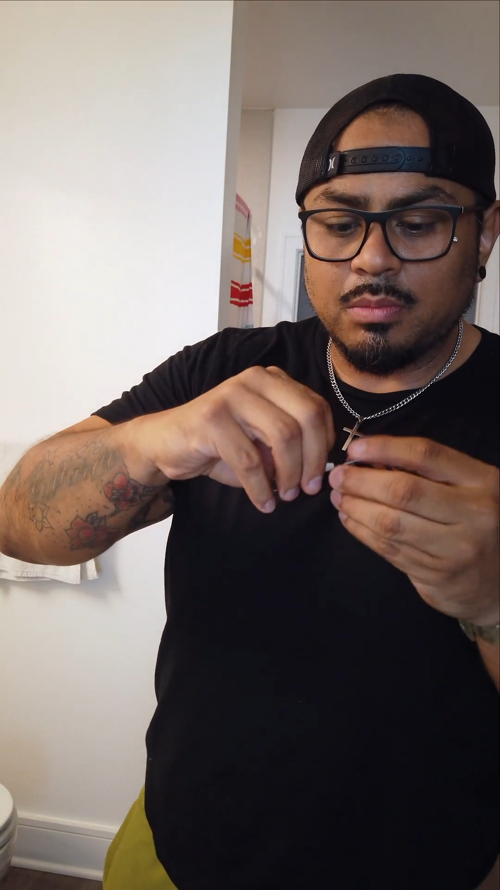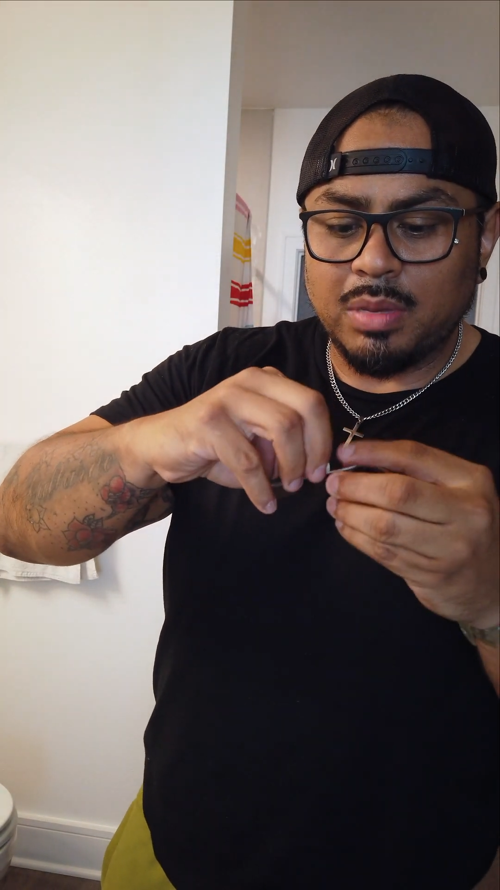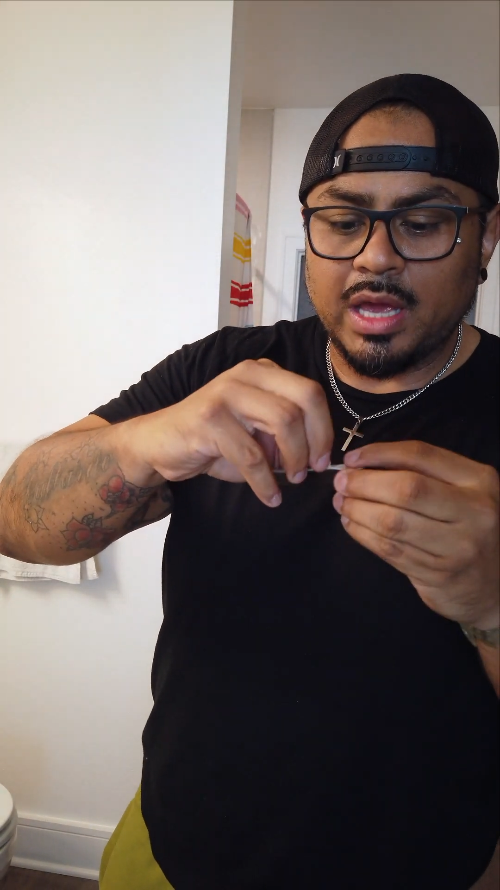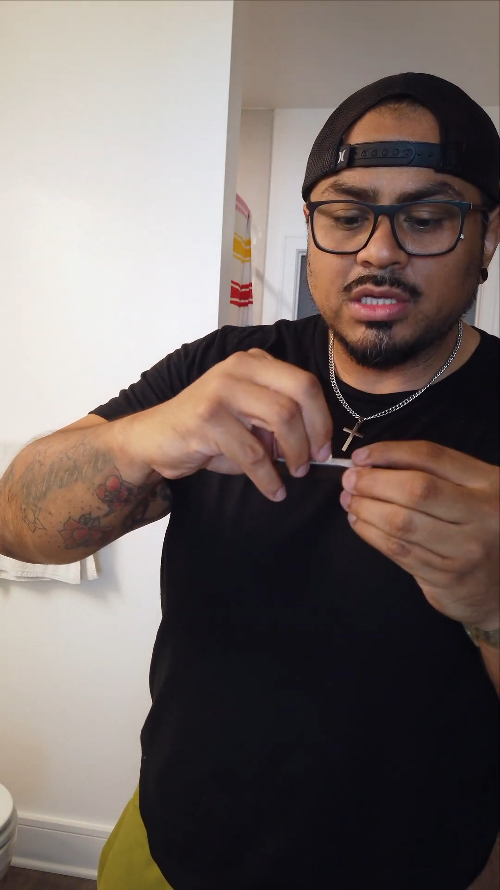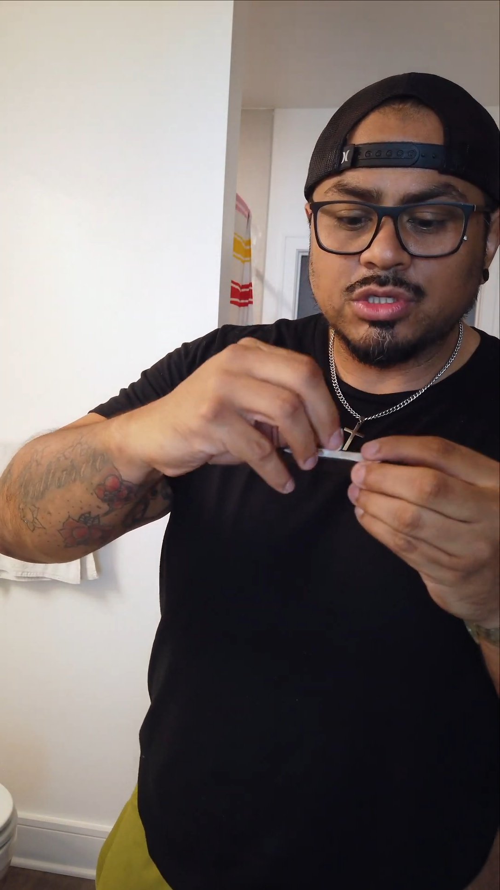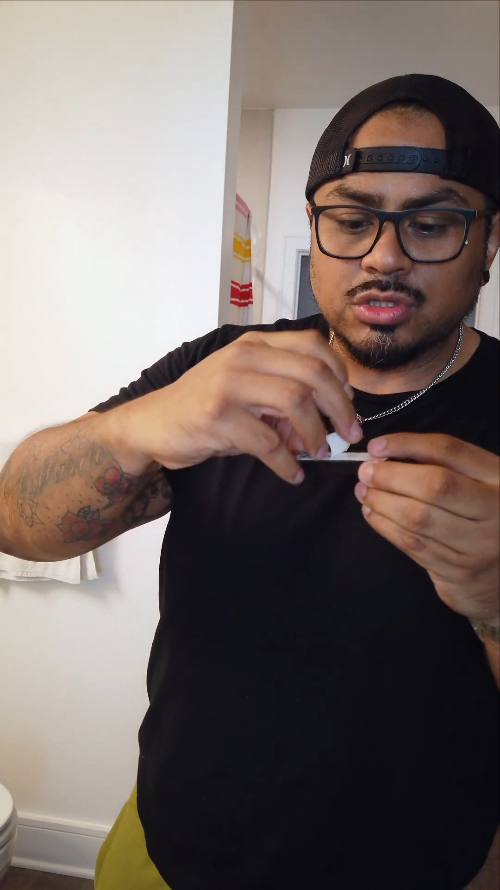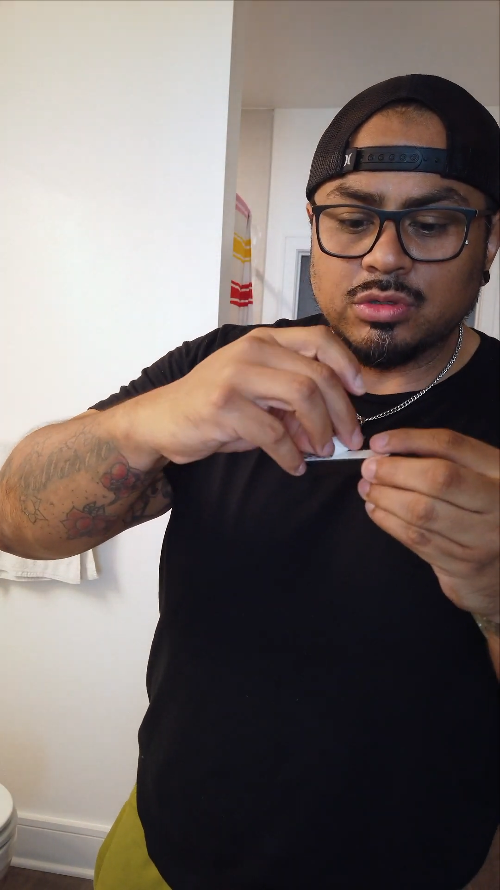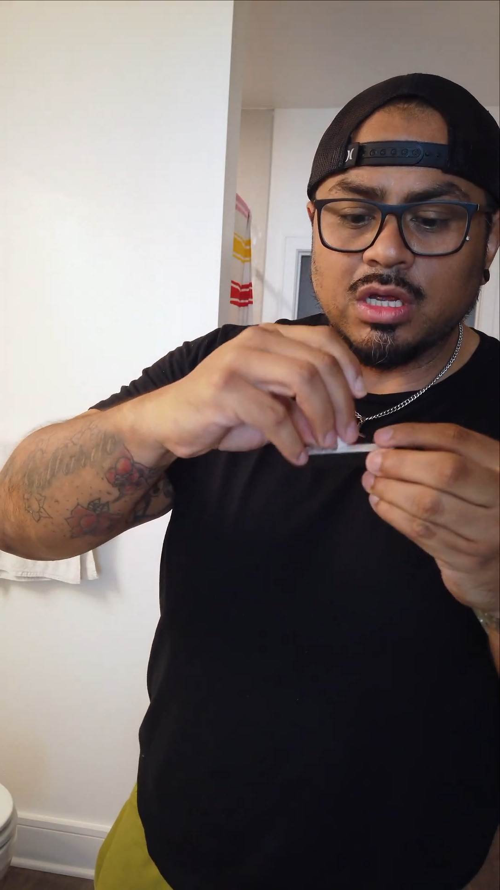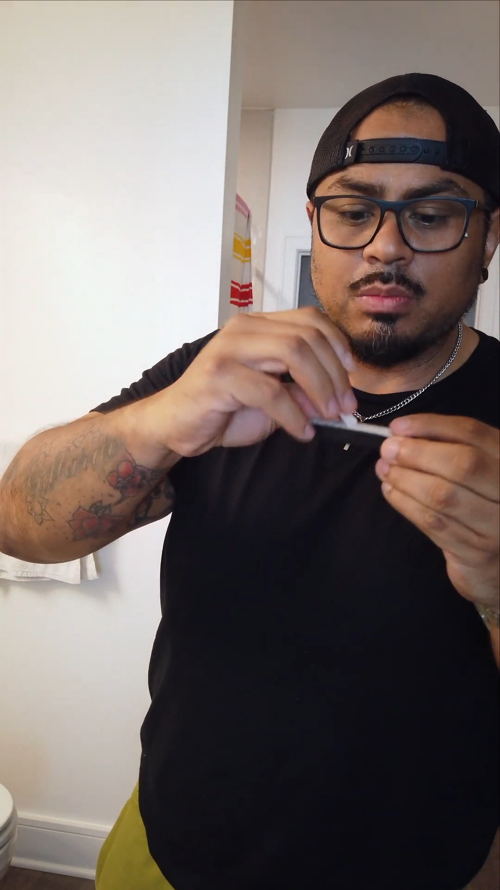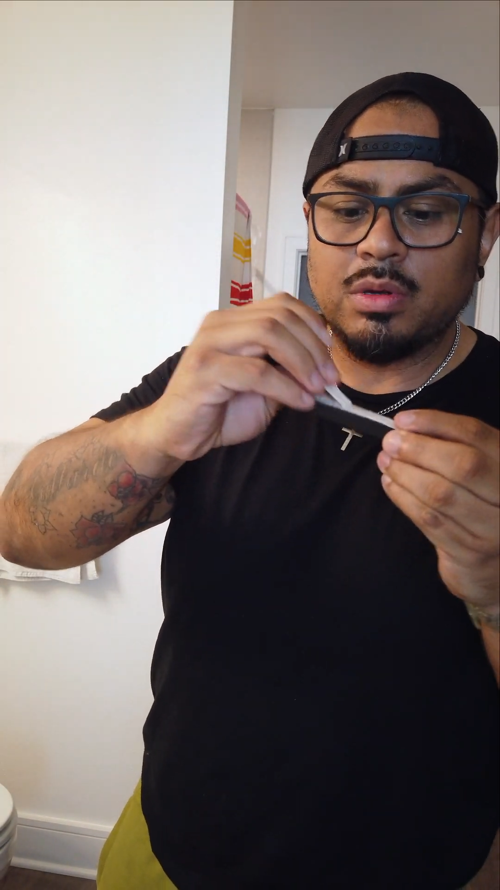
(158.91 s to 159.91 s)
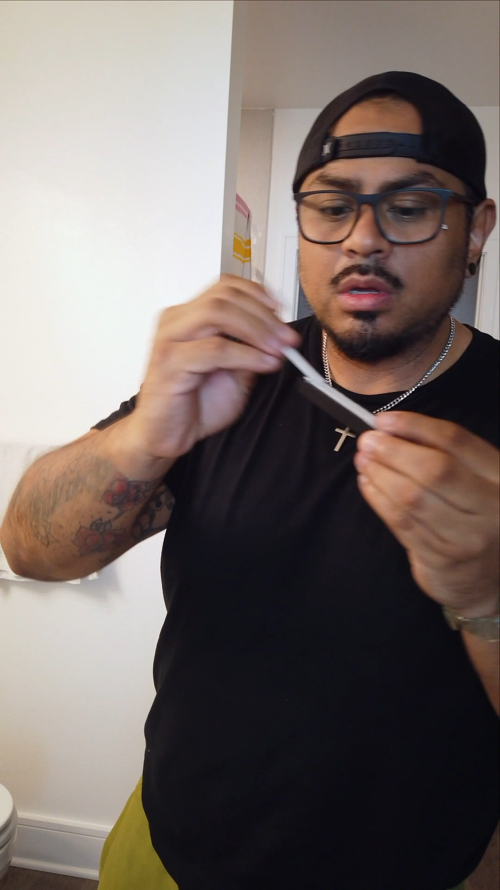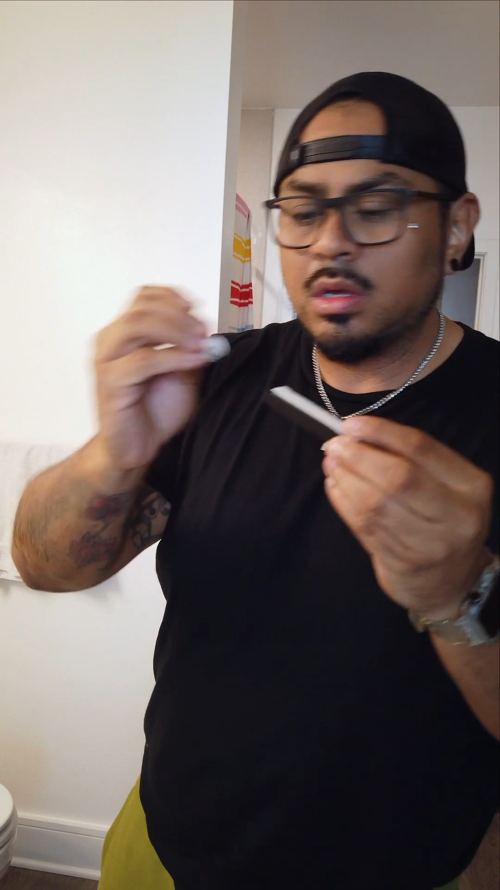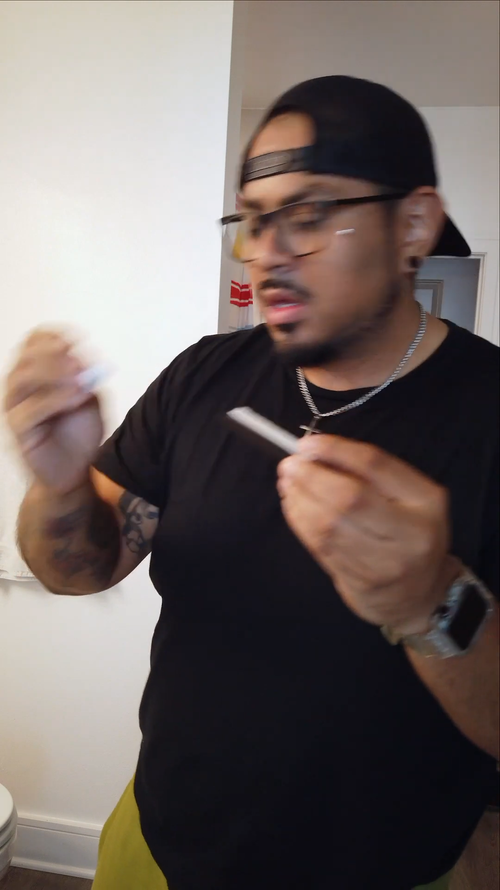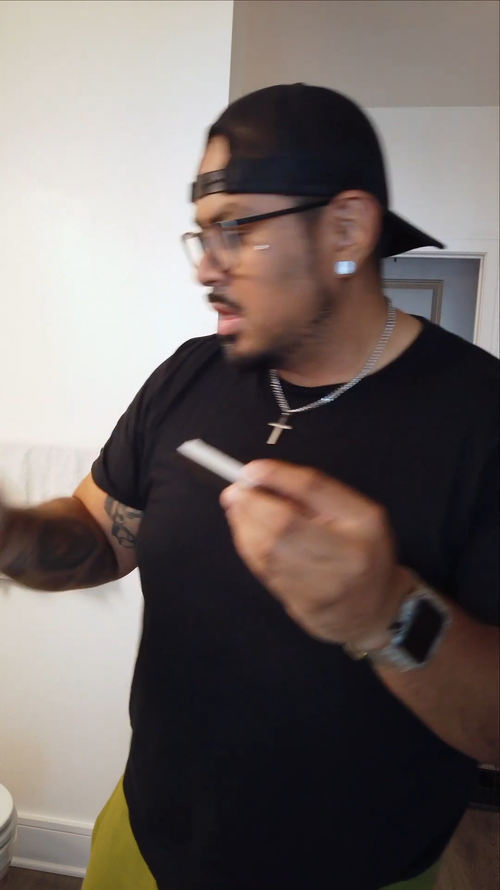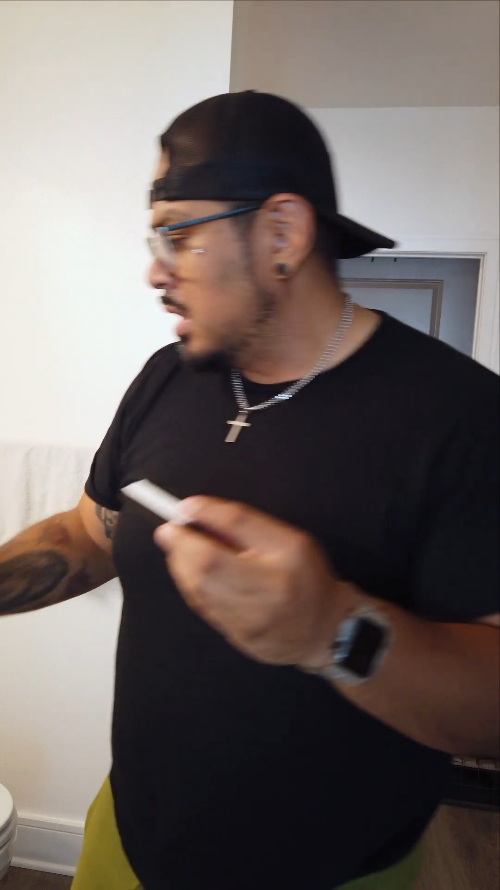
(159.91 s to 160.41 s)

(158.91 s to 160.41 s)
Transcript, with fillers: the black strip,